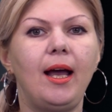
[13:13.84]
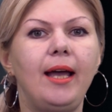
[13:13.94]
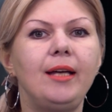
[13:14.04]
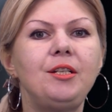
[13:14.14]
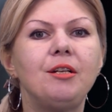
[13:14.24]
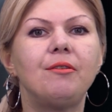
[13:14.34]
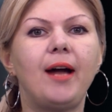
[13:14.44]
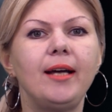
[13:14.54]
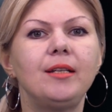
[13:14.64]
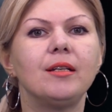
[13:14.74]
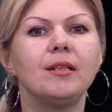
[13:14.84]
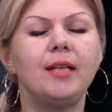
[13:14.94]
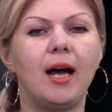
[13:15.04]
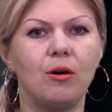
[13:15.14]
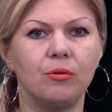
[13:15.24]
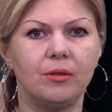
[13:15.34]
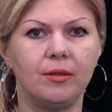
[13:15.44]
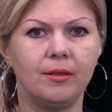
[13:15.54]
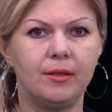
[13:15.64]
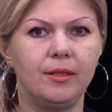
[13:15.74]
and write down
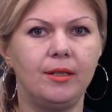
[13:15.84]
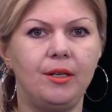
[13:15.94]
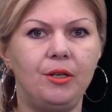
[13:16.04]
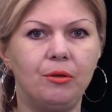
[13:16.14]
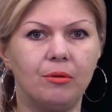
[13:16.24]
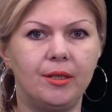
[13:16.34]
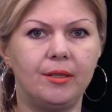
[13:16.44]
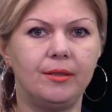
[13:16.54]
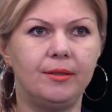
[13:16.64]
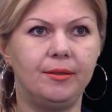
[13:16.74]
your